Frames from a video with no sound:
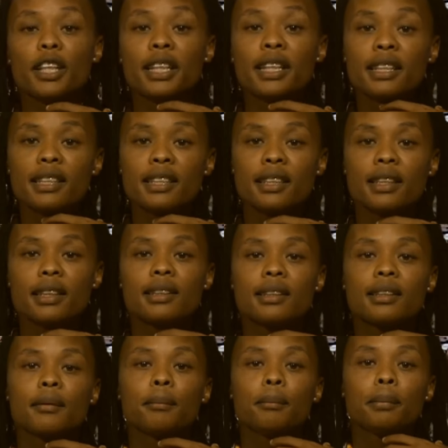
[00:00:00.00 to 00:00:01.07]
for
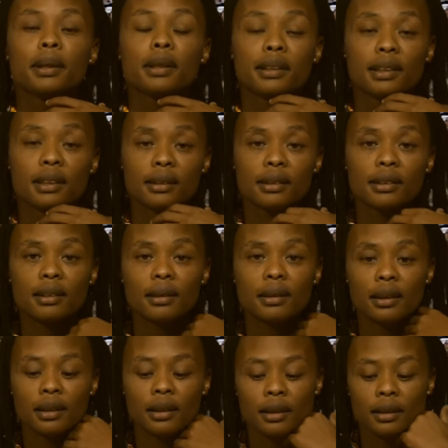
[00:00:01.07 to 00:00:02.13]
intersex persons.
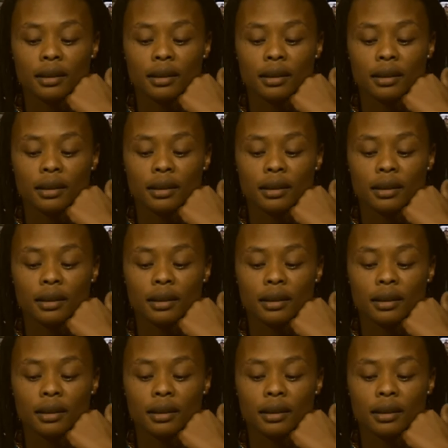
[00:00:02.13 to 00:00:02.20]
